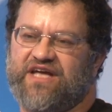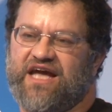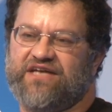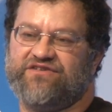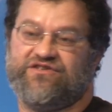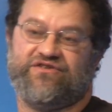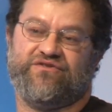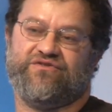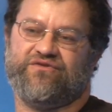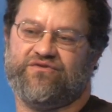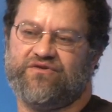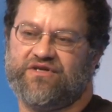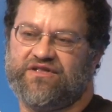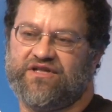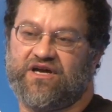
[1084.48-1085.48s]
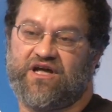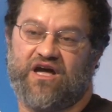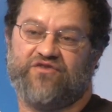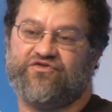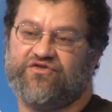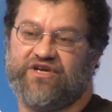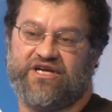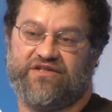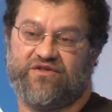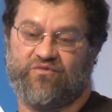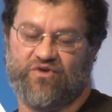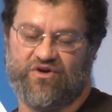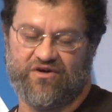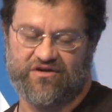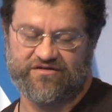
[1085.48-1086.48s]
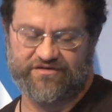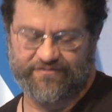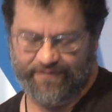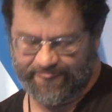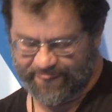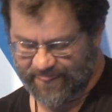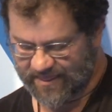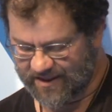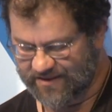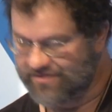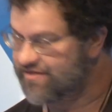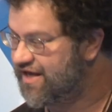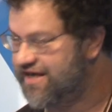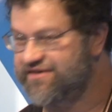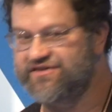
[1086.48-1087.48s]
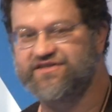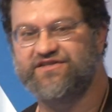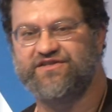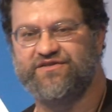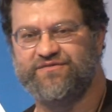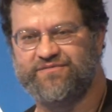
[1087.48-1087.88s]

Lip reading: and to the country and the world. Thanks.